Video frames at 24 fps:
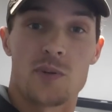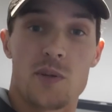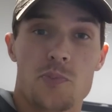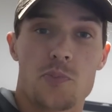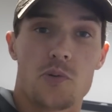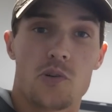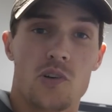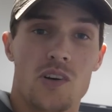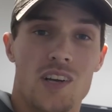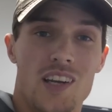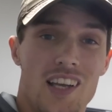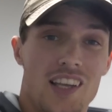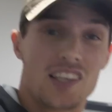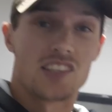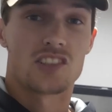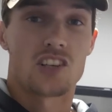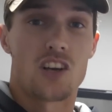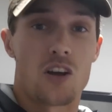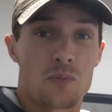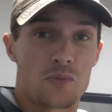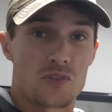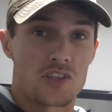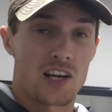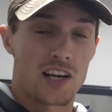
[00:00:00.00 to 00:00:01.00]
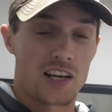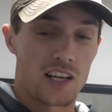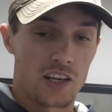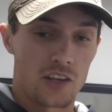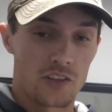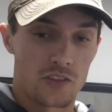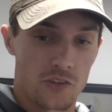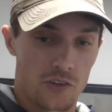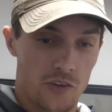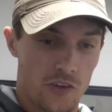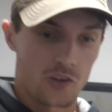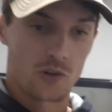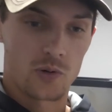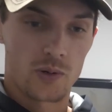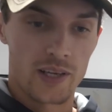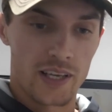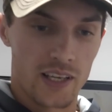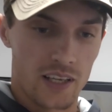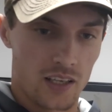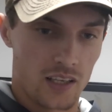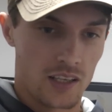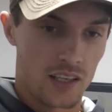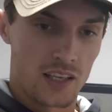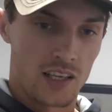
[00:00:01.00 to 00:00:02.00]
people, so I'm gonna try to go through it
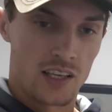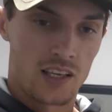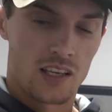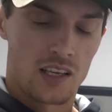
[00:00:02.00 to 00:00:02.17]
quick.